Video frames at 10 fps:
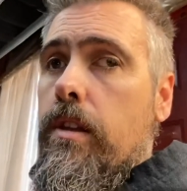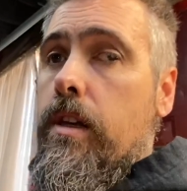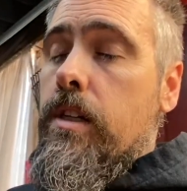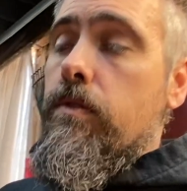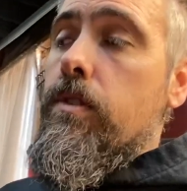
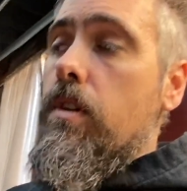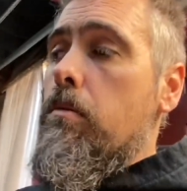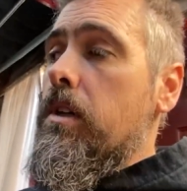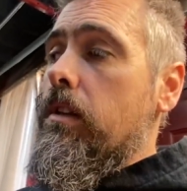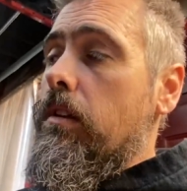Thanks for
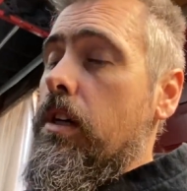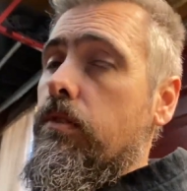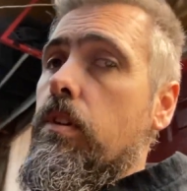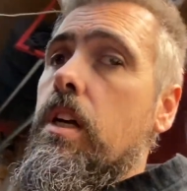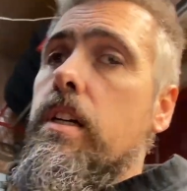subbing. Thanks
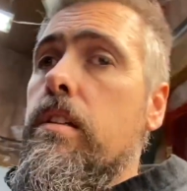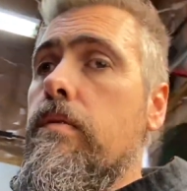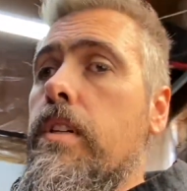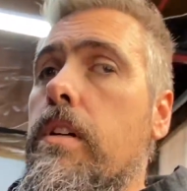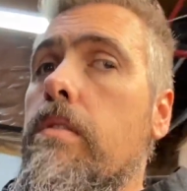for liking the
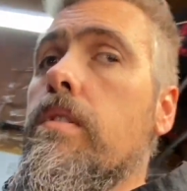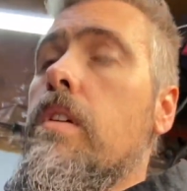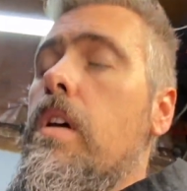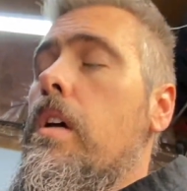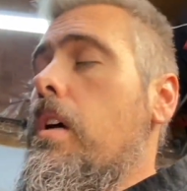videos.
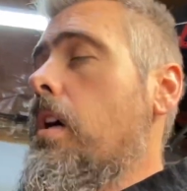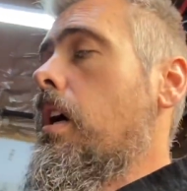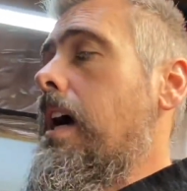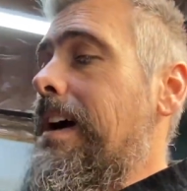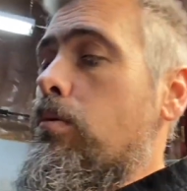
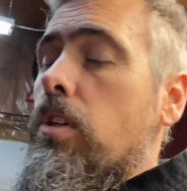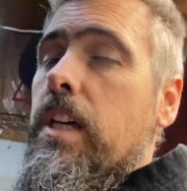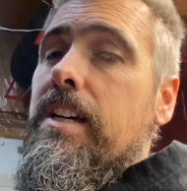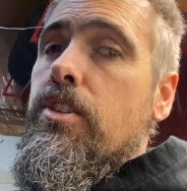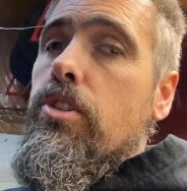I will
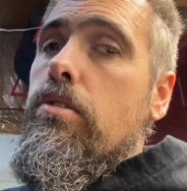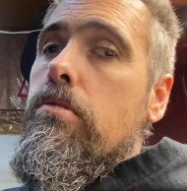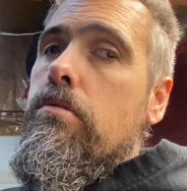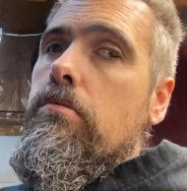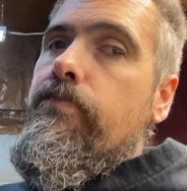catch you
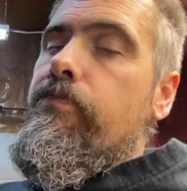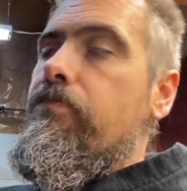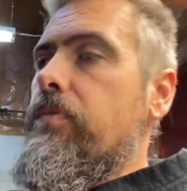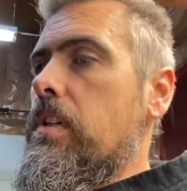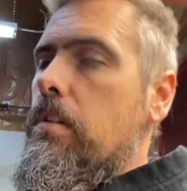
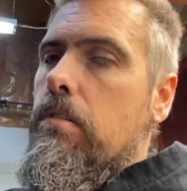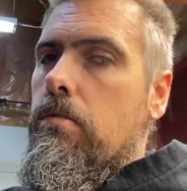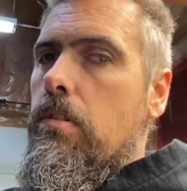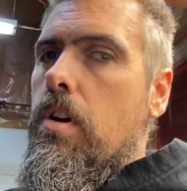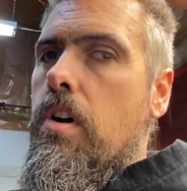
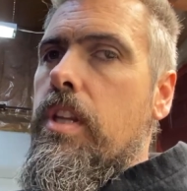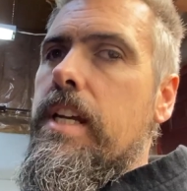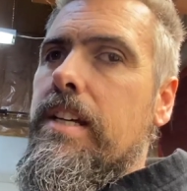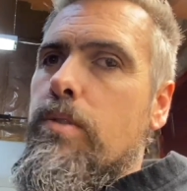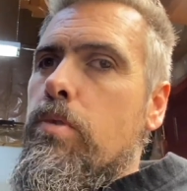on the
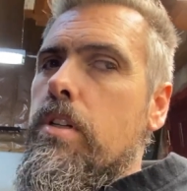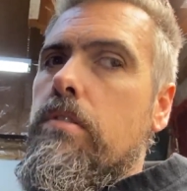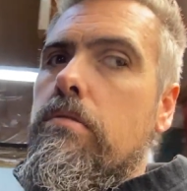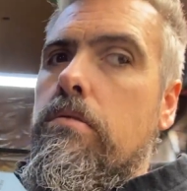next one.